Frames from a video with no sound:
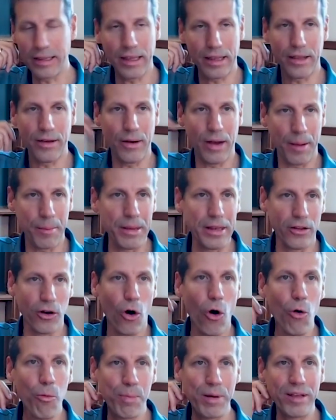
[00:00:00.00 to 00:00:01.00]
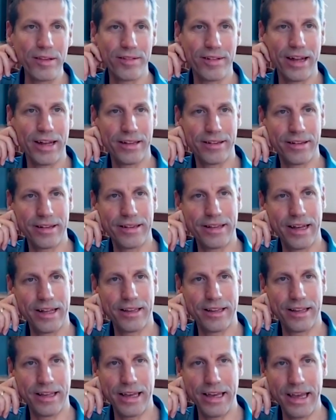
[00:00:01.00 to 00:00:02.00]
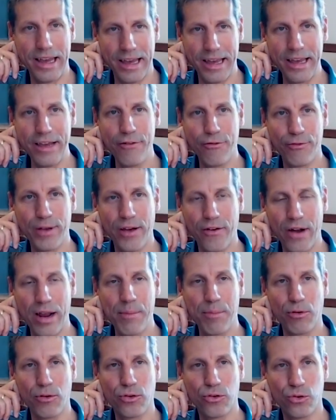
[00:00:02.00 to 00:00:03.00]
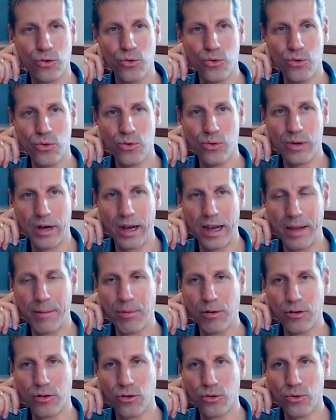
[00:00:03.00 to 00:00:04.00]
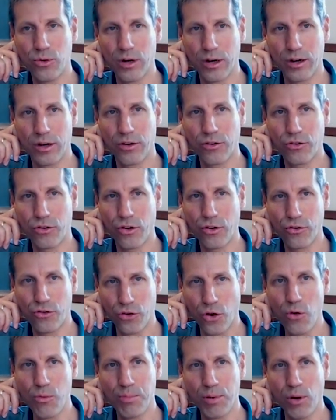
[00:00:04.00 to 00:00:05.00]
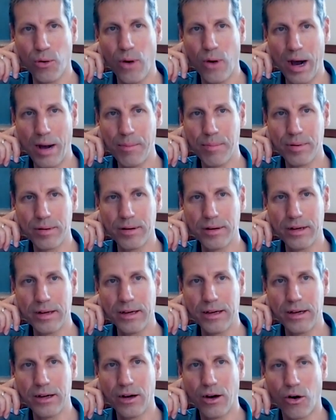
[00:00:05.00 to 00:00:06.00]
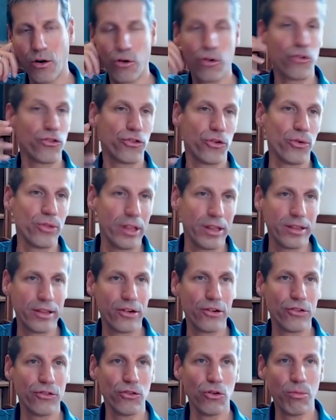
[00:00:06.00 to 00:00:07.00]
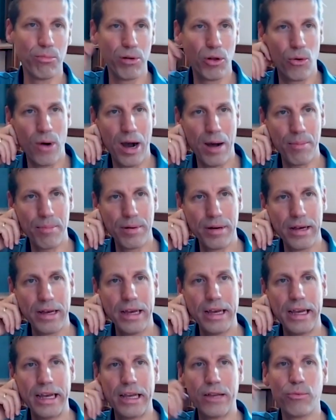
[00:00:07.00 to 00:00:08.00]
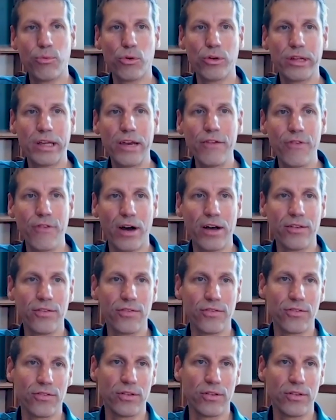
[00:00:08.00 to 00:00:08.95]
I mean, the hope is that if we are able to show blow up, or show that there's no blow up, it would give us